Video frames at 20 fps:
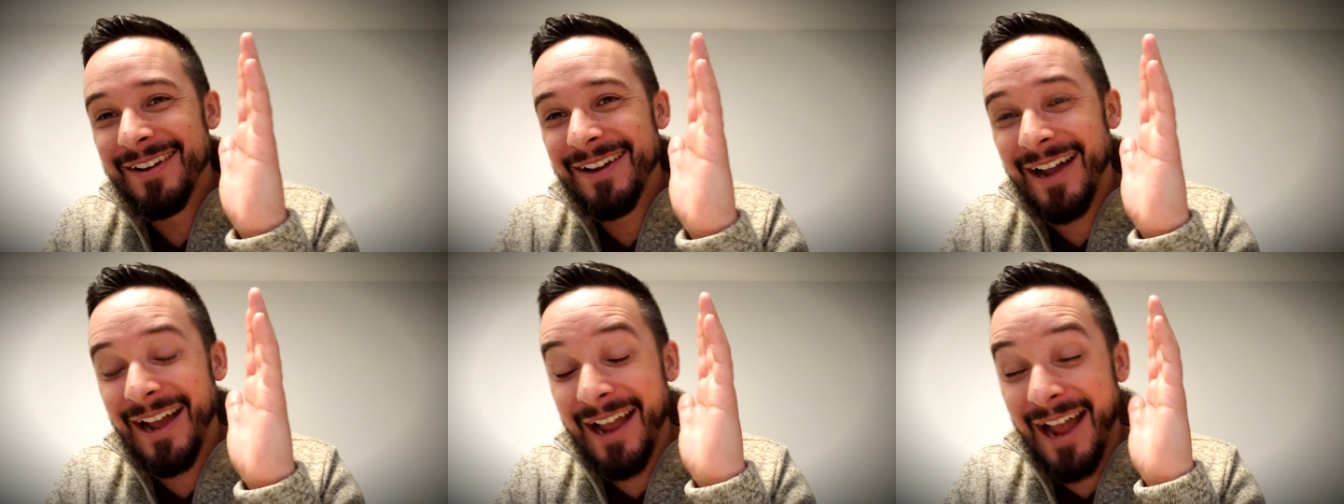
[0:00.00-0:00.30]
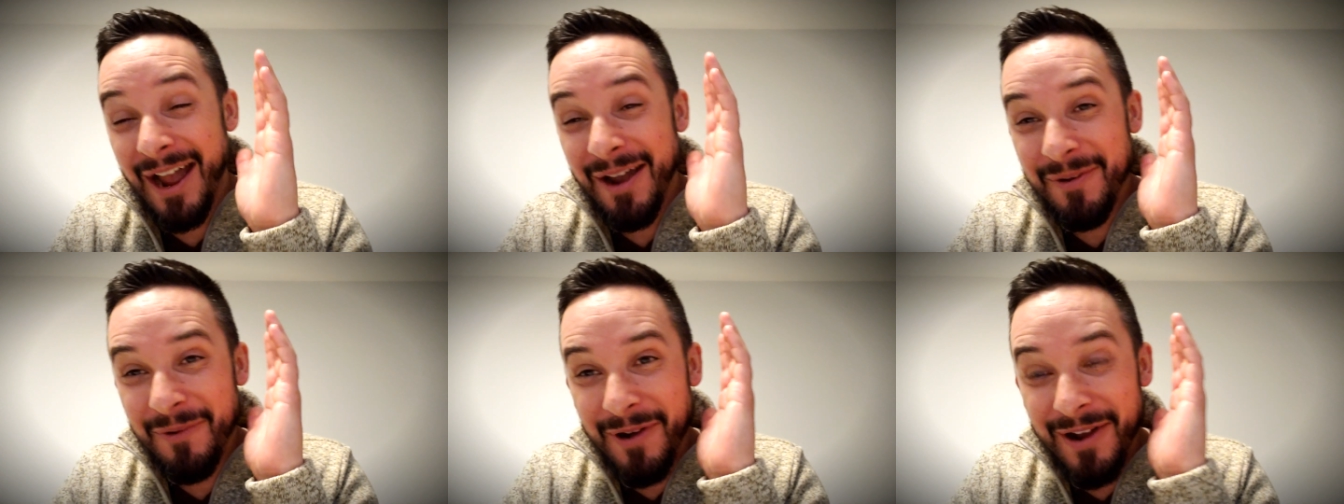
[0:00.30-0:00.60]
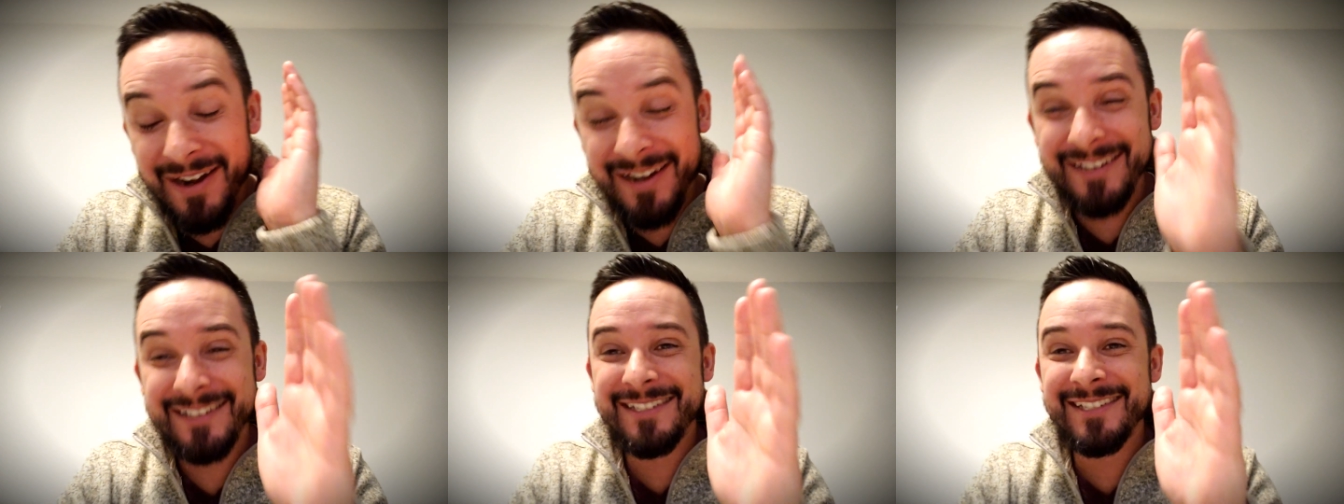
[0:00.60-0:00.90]
I
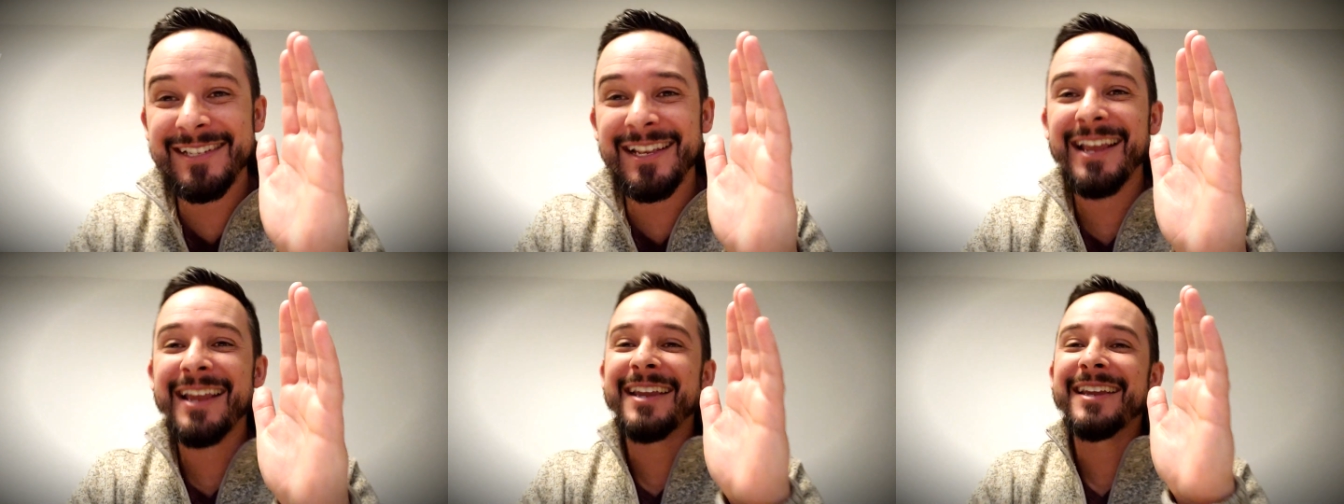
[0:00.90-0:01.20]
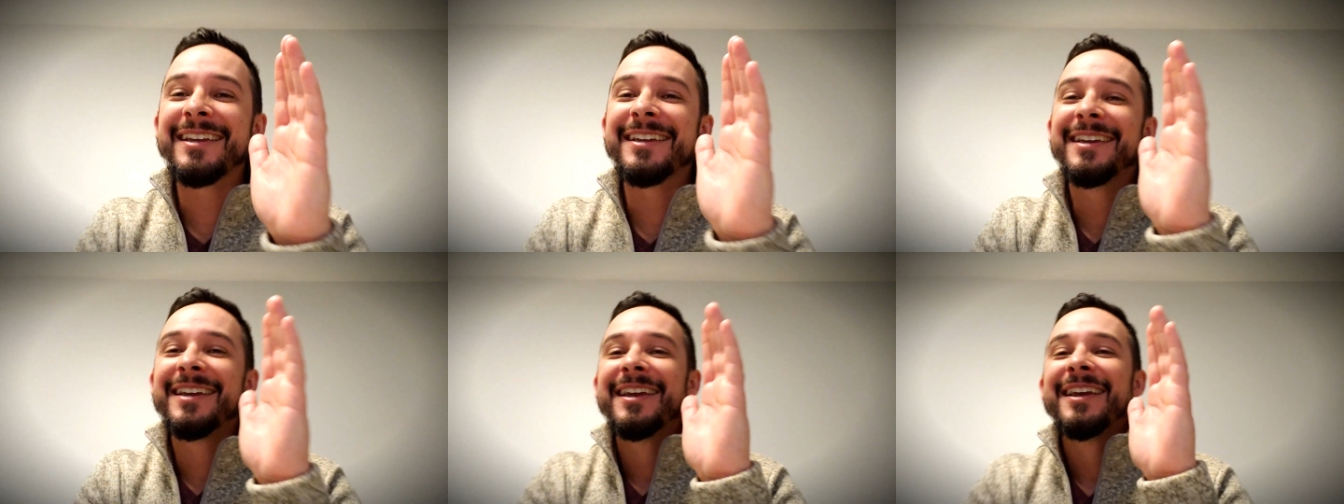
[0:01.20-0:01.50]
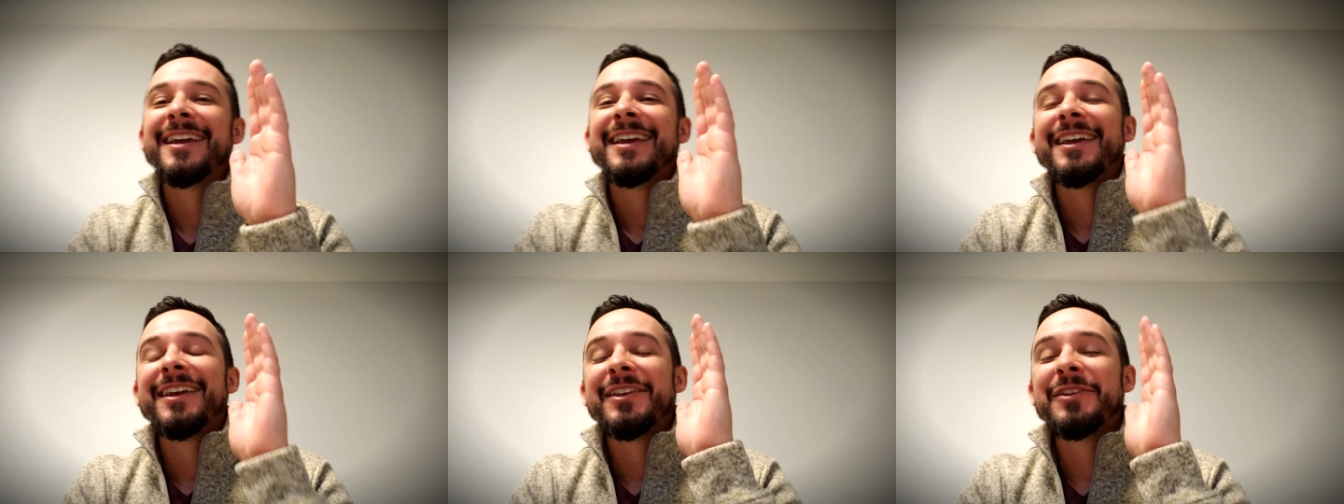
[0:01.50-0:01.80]
wanted to say,
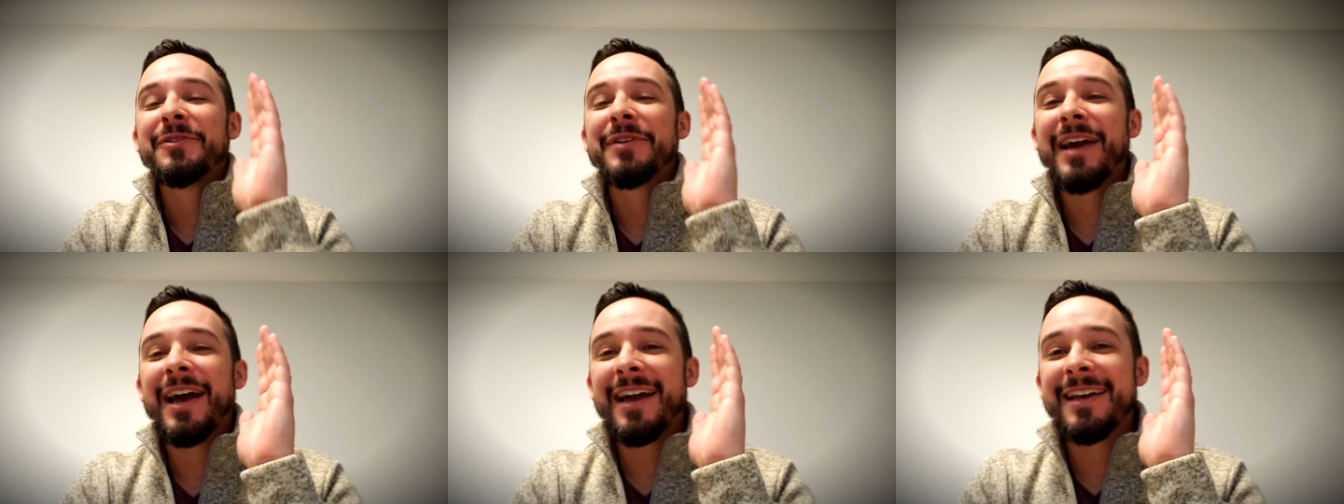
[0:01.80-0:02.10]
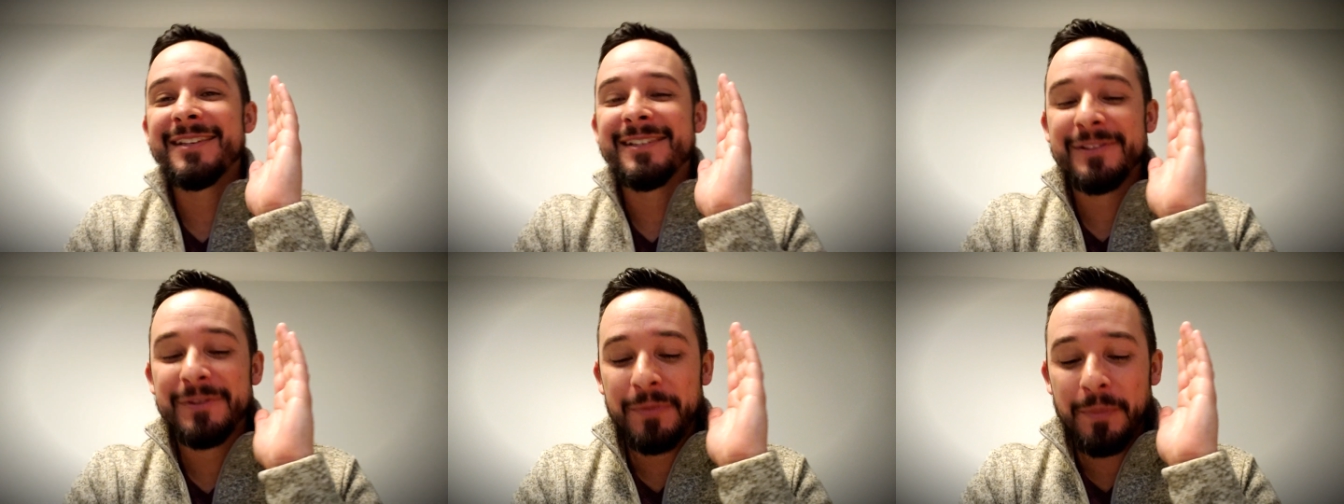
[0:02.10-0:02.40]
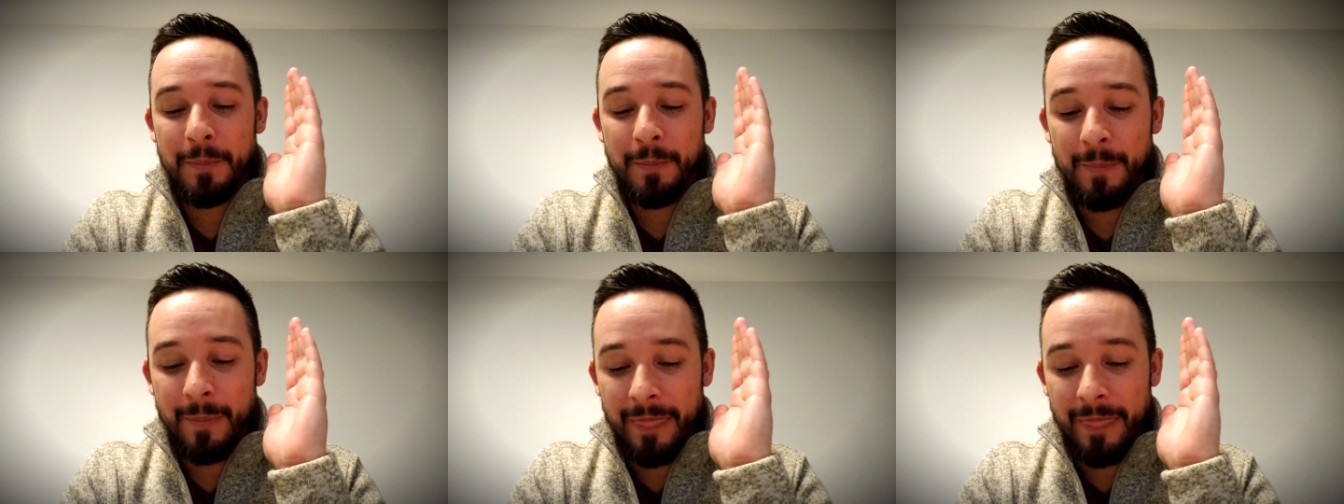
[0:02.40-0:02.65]
you guys,